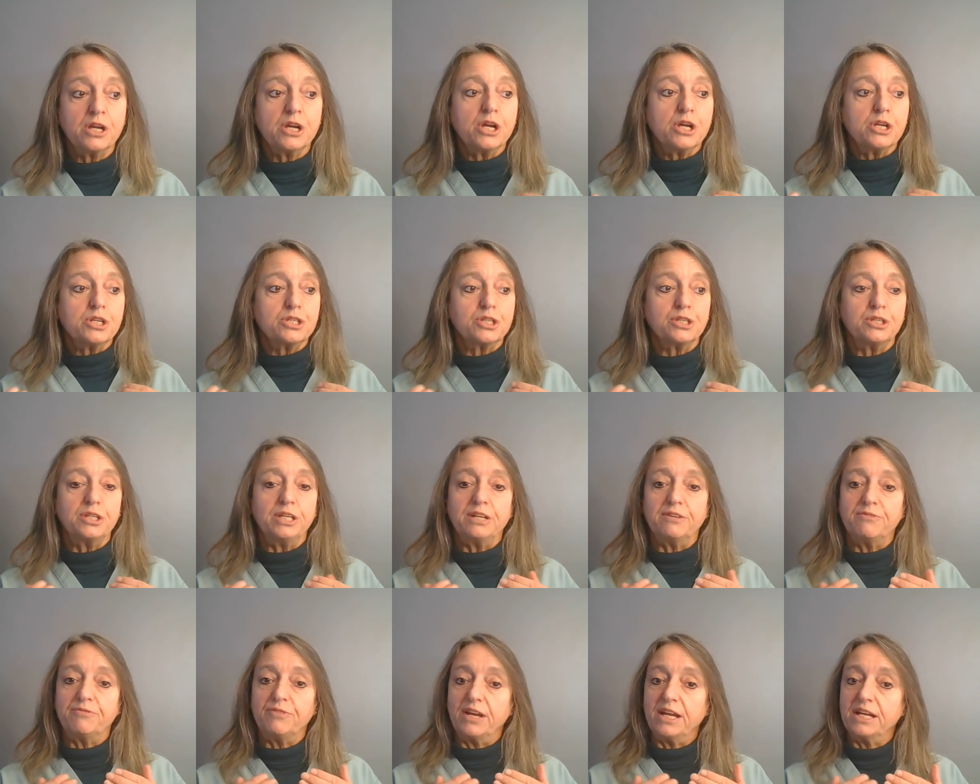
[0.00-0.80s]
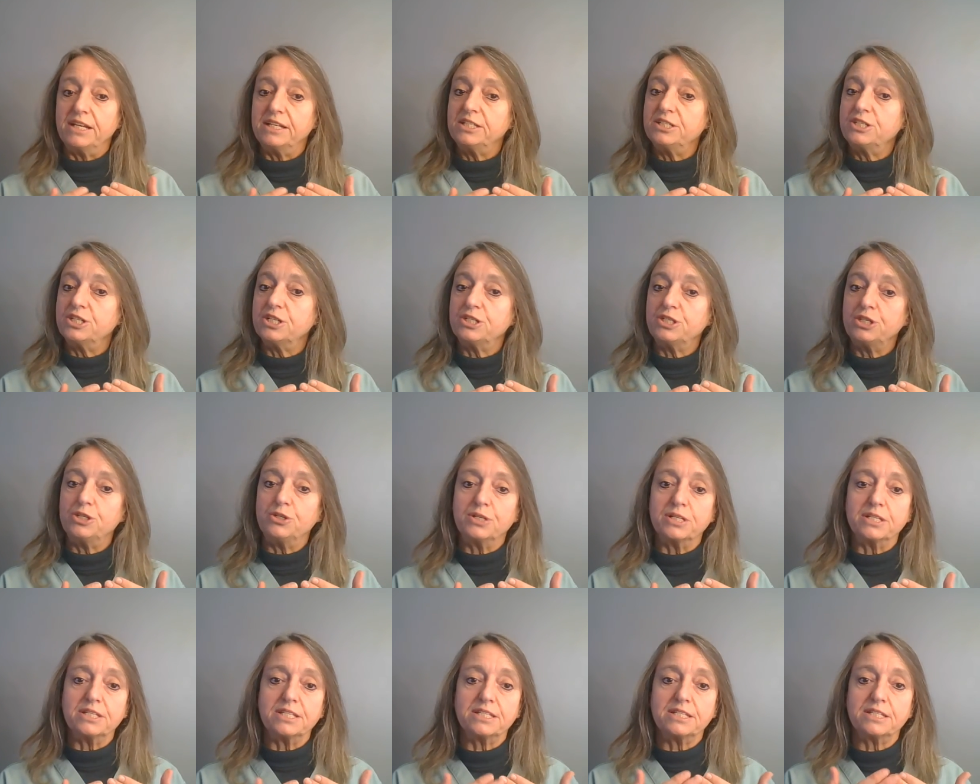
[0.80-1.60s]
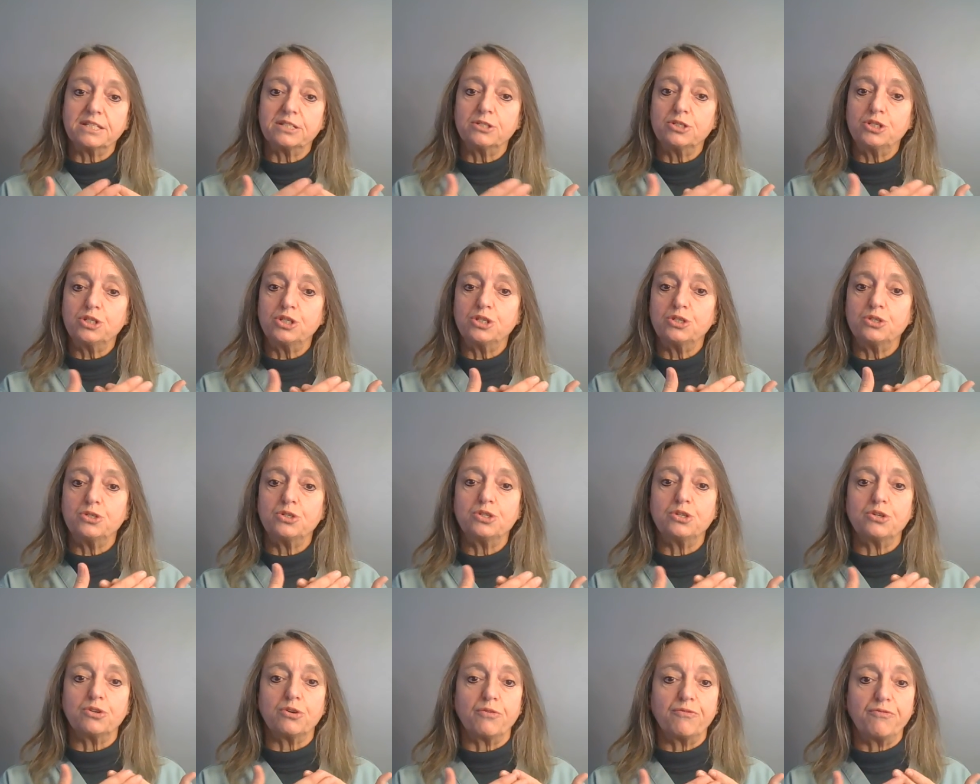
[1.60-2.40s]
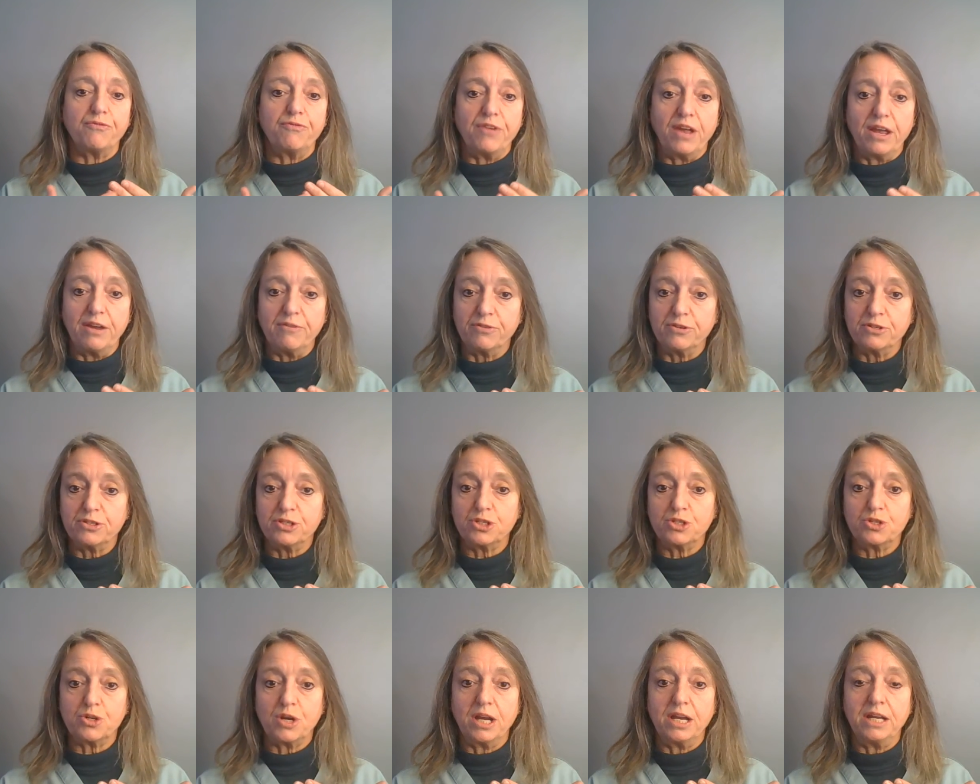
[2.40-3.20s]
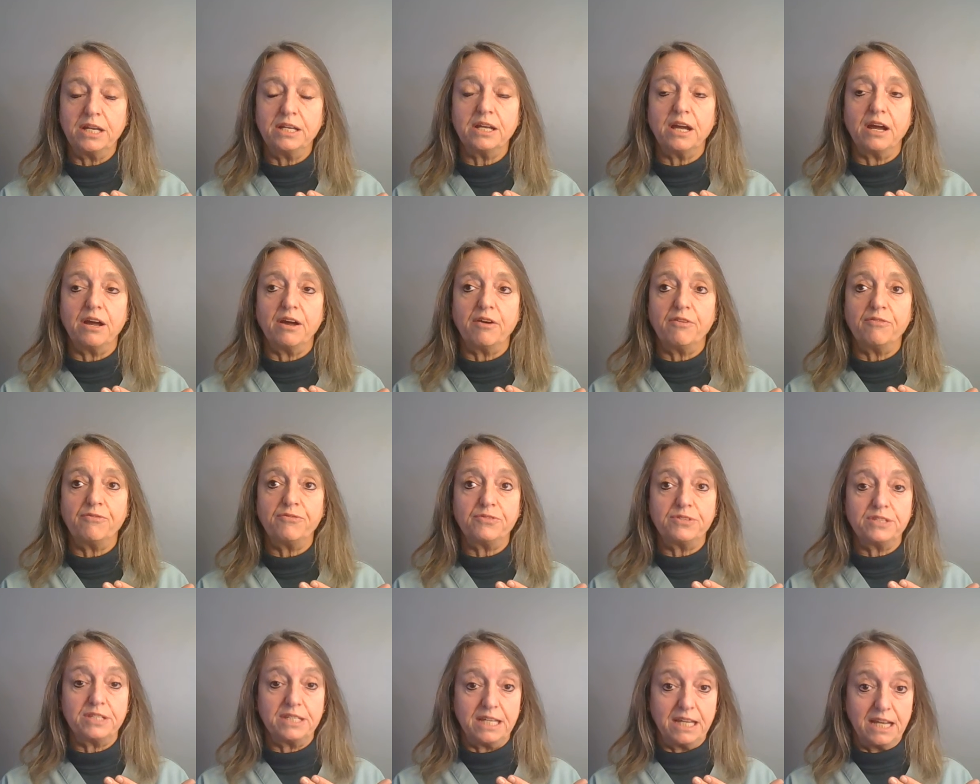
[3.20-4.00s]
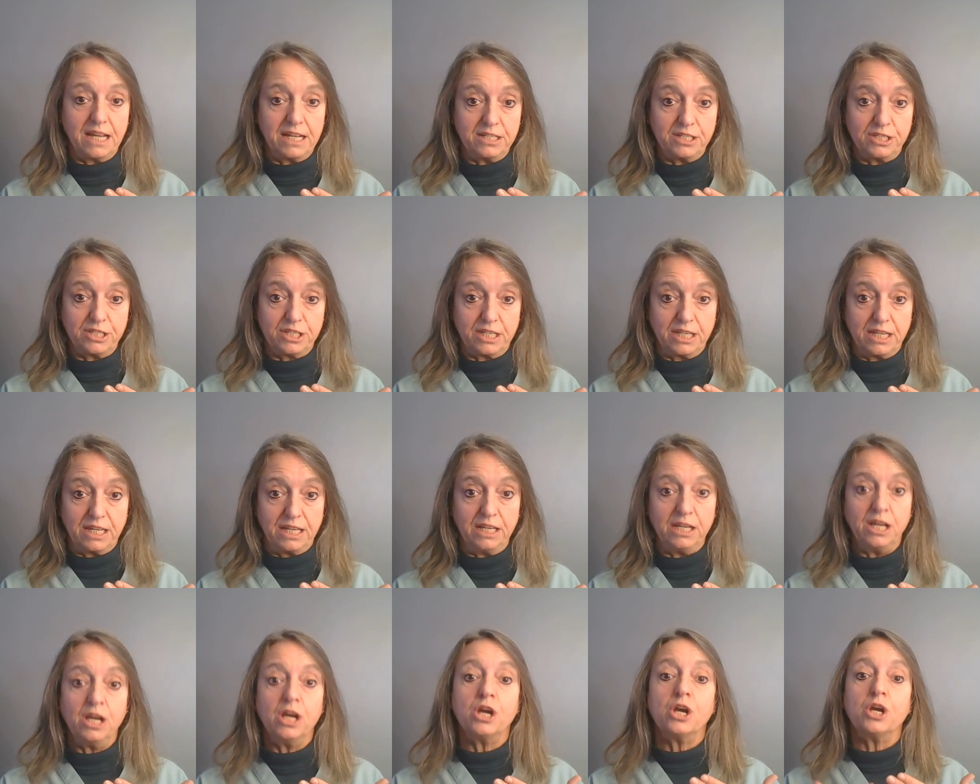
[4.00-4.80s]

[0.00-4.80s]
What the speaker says: So the advantage is you can still choose your favorite strain of THC,